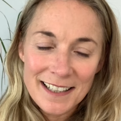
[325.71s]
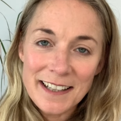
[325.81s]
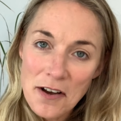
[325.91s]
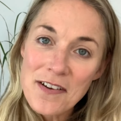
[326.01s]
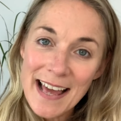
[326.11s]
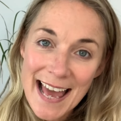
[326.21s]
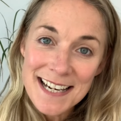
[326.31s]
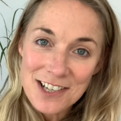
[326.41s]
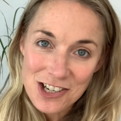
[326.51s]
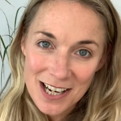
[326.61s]
loving
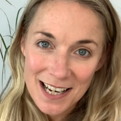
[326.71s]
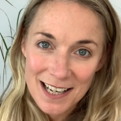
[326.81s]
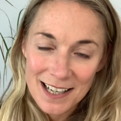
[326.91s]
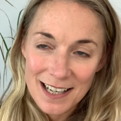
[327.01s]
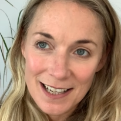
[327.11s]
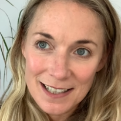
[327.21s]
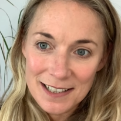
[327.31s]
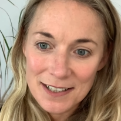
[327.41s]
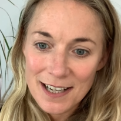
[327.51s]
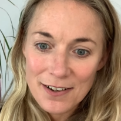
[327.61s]
energy
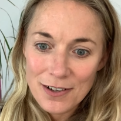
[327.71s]
uh,